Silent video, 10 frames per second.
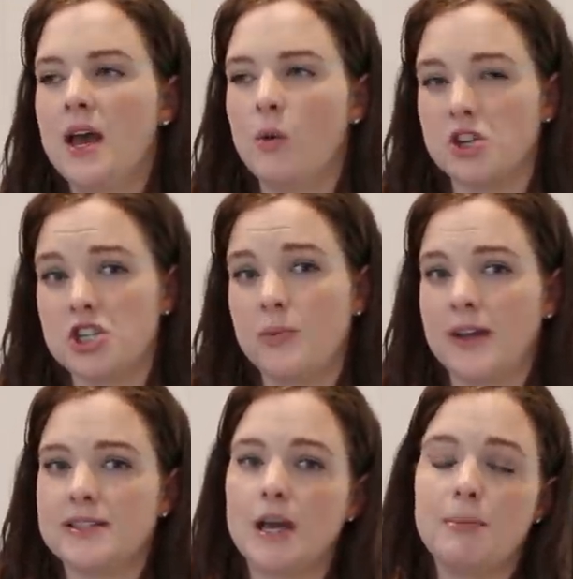When she
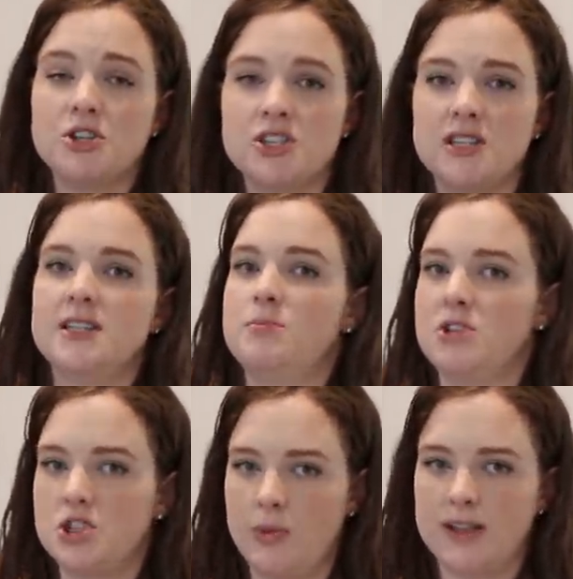wakes up and she needs me,
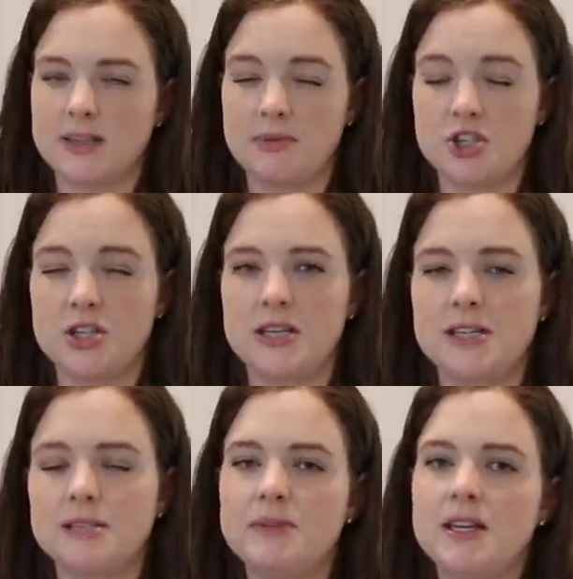she wakes up and she
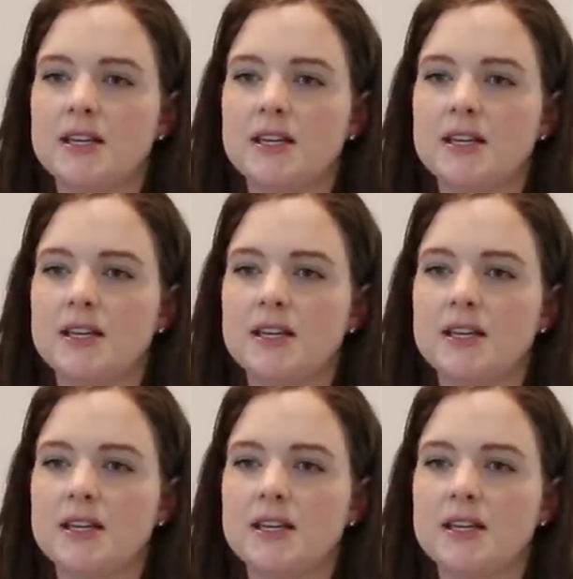needs me.